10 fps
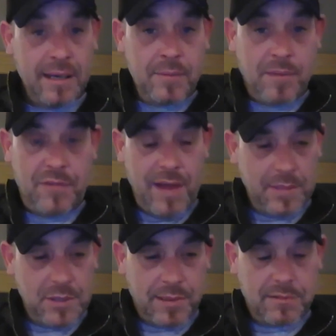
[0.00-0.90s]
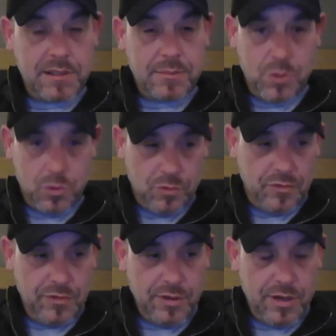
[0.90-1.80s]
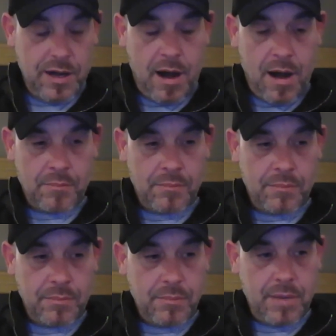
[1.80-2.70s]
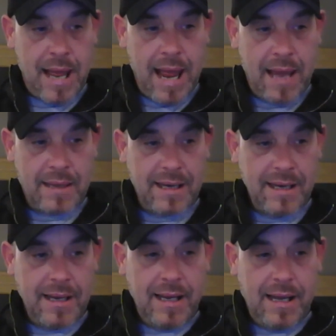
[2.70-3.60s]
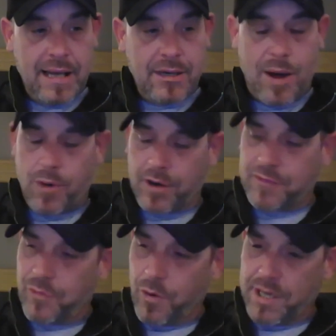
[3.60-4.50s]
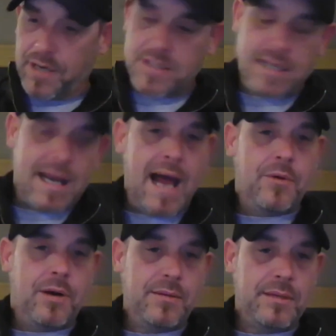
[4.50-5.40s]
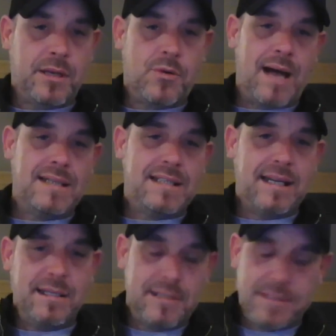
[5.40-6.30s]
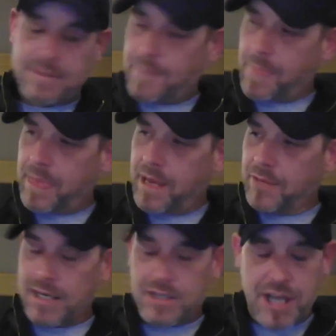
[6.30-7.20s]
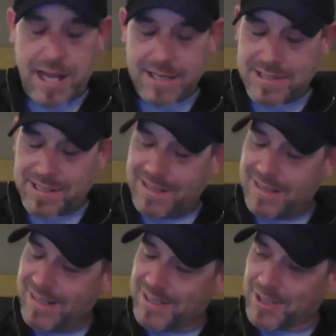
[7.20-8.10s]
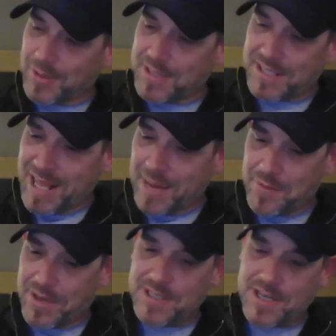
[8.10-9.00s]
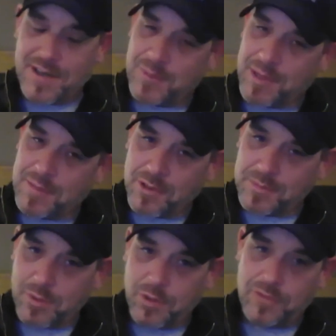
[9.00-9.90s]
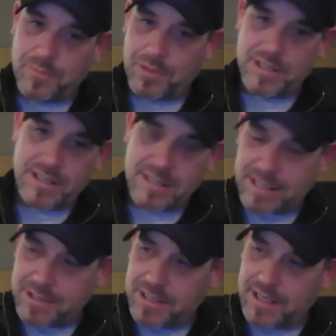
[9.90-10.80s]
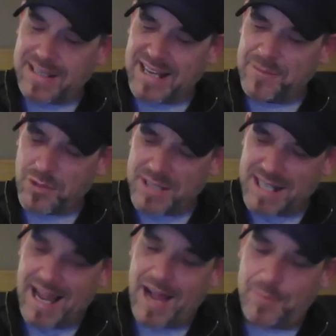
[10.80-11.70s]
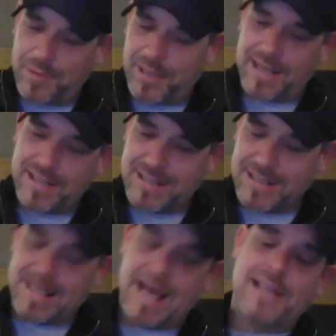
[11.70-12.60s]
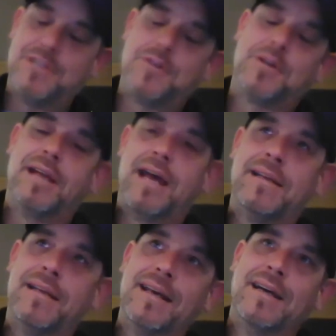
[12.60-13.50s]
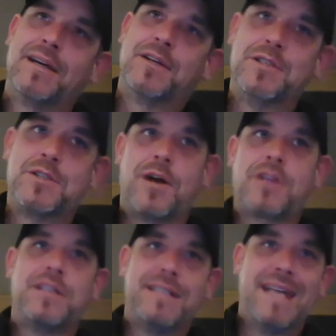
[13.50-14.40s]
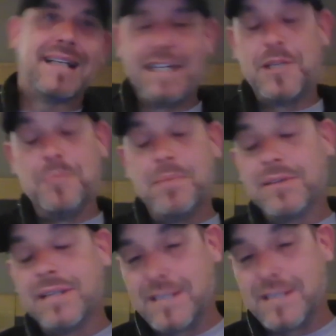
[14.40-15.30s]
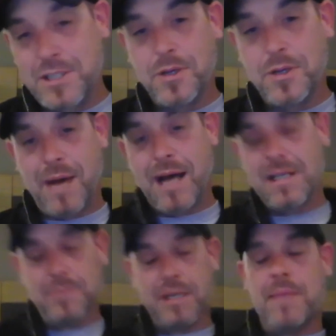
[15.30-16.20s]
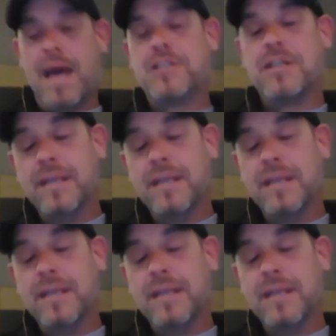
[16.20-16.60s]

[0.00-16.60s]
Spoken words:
My family's willing to move. And I worked 4 years in Iowa in the Quad Cities. You ever get a chance to go see that bridge there? It's one of the most beautiful bridges and most complex designs and construction techniques to build it that you could possibly imagine.